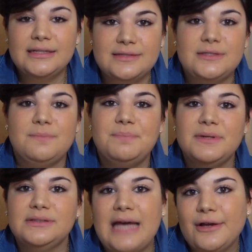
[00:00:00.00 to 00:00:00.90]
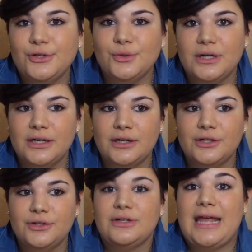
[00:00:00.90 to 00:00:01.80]
to build out
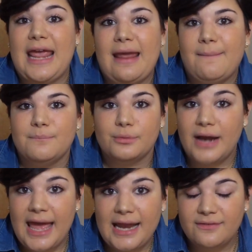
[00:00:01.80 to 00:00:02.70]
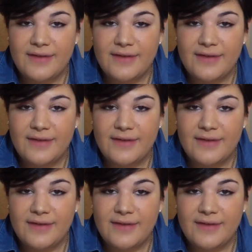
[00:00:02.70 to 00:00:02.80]
your name brand